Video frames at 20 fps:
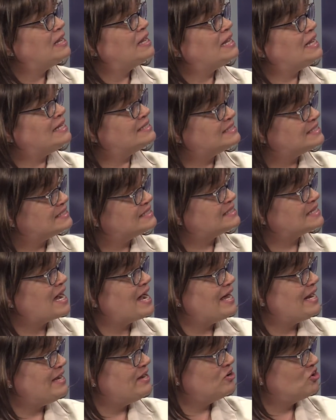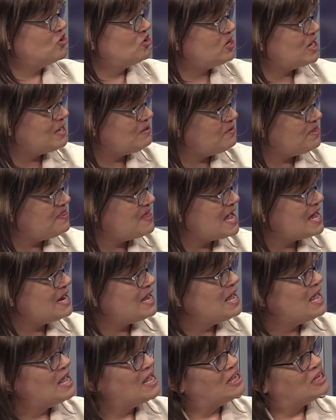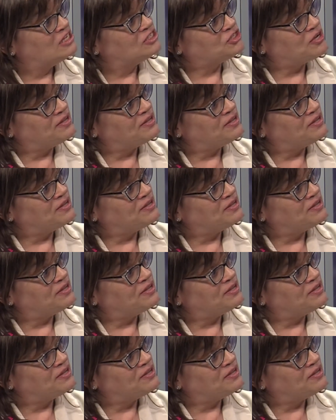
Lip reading: a society around that. So